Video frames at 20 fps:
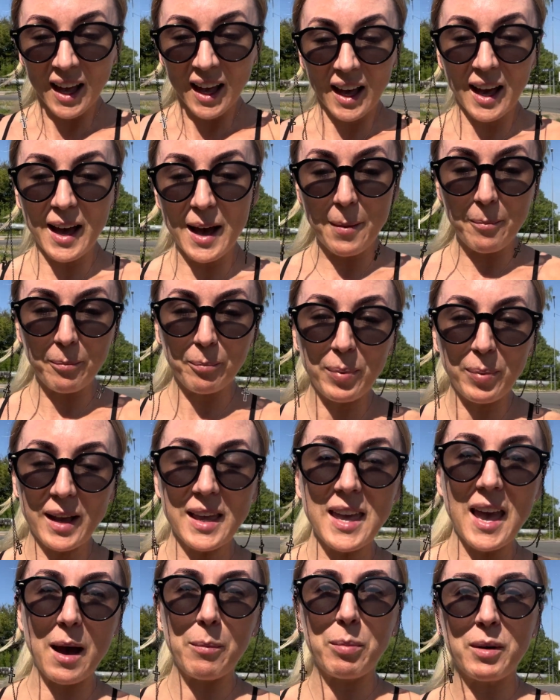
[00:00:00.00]

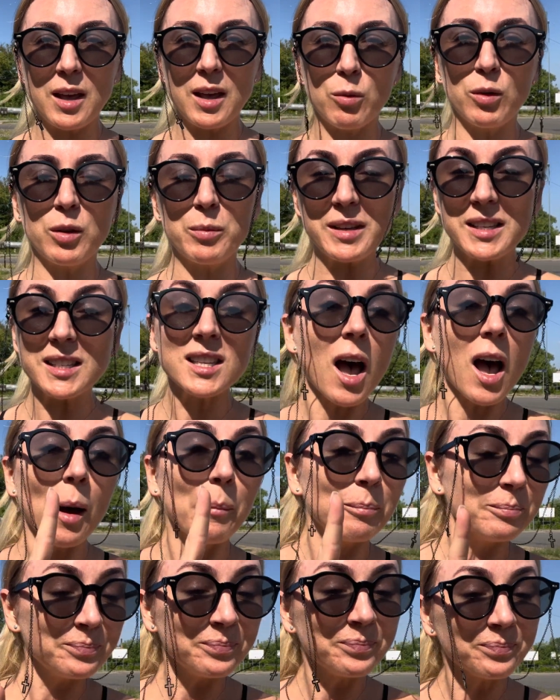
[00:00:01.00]
But there will be
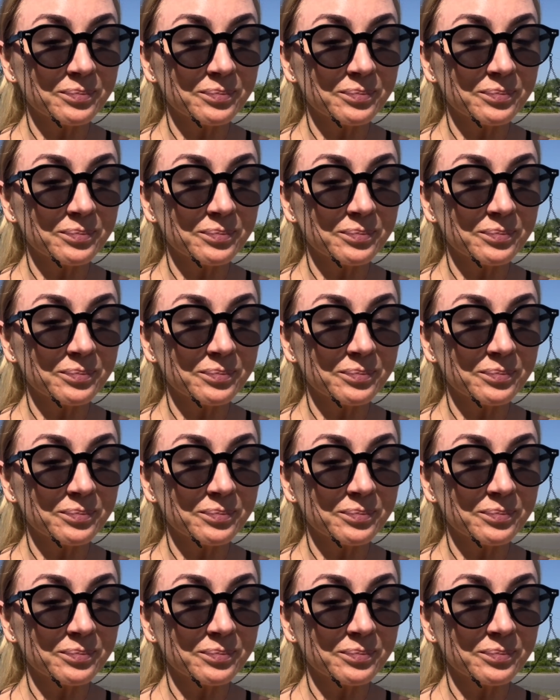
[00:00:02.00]
some